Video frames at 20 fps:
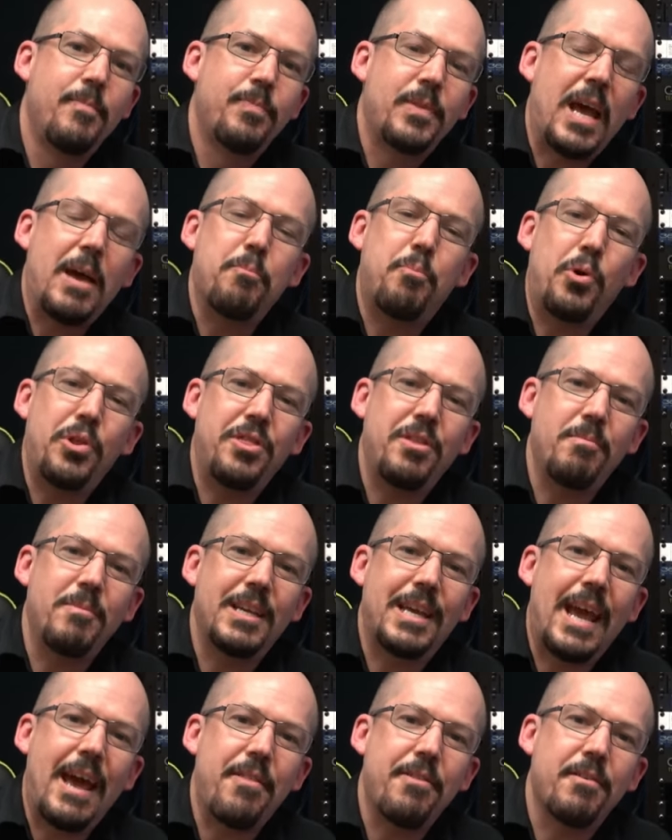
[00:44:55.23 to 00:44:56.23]
and put them
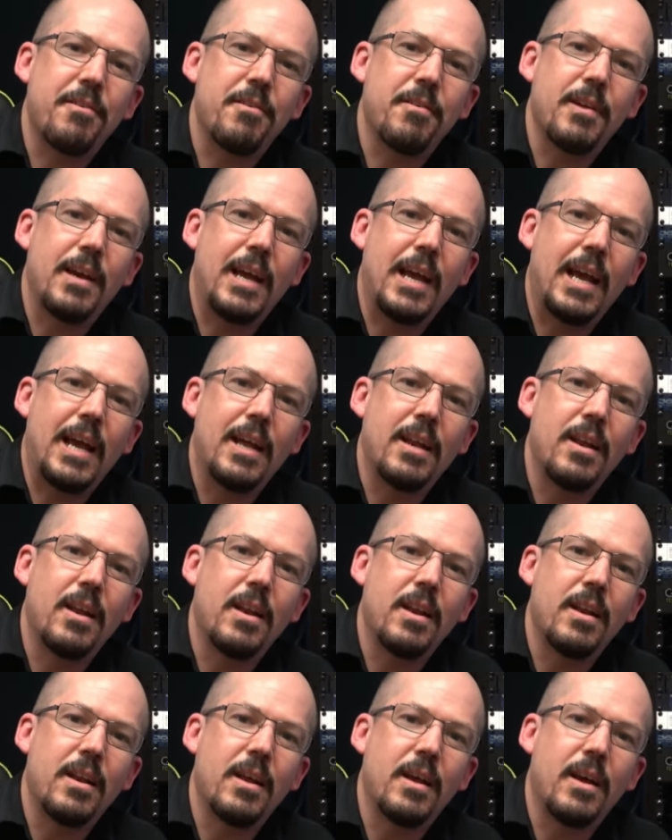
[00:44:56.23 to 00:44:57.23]
together
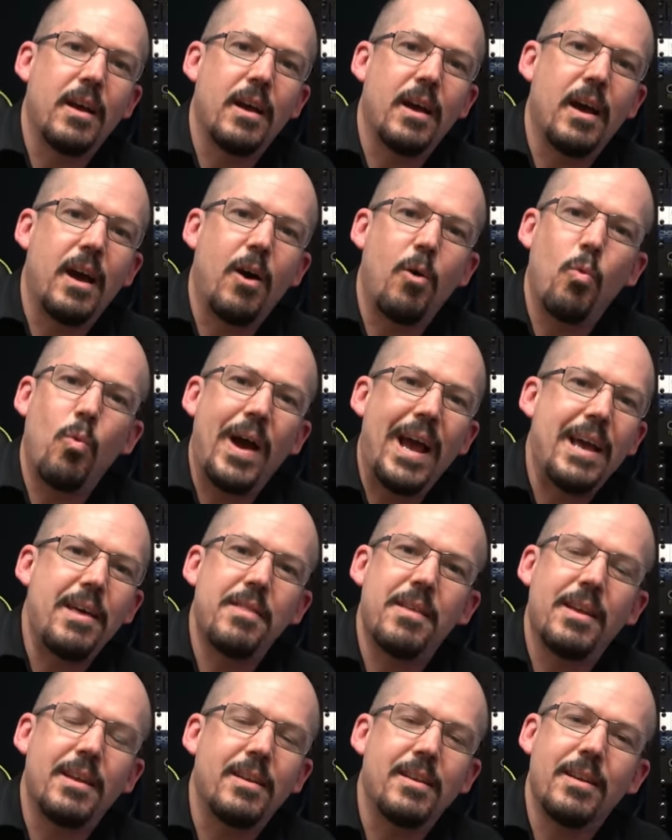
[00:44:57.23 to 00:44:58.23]
in a way
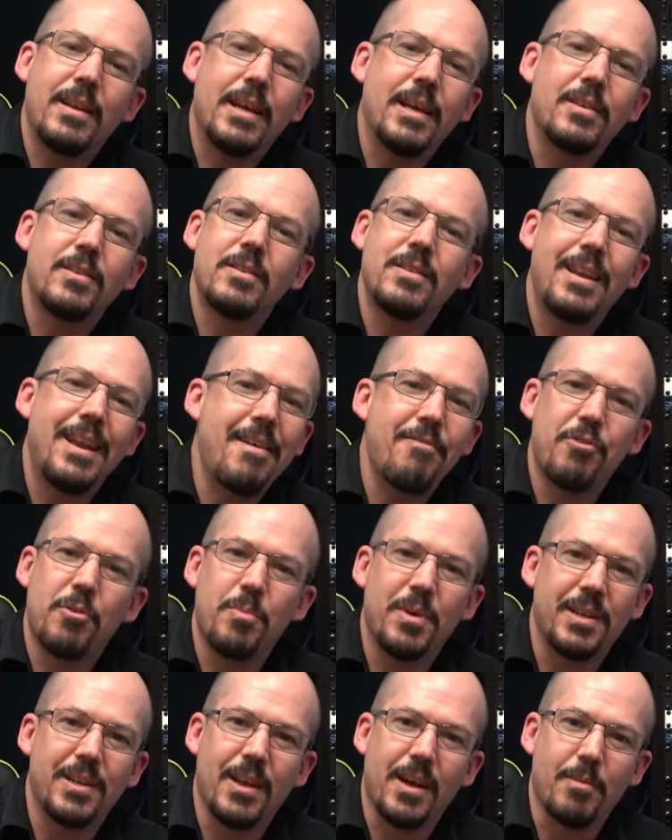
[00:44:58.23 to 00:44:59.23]
that has never
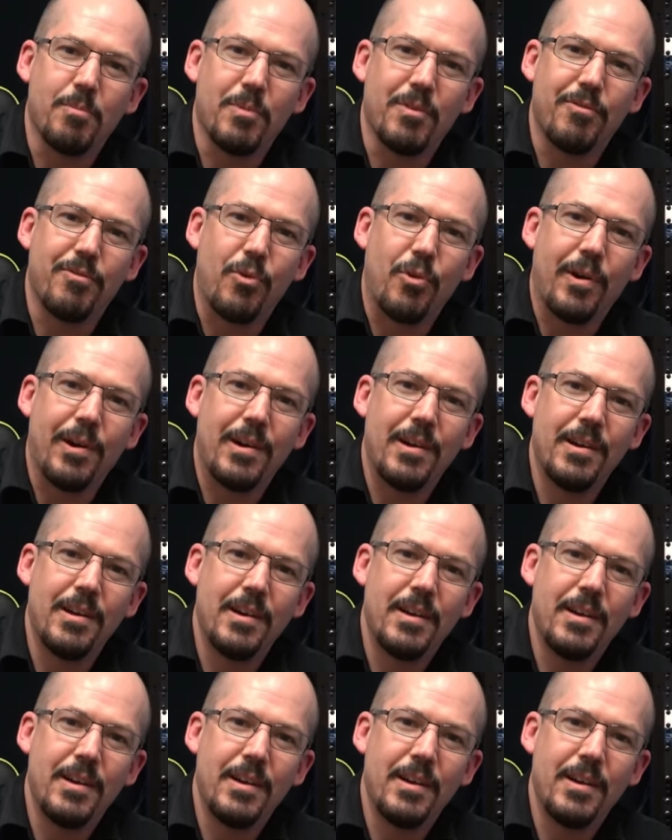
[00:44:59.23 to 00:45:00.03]
been done before.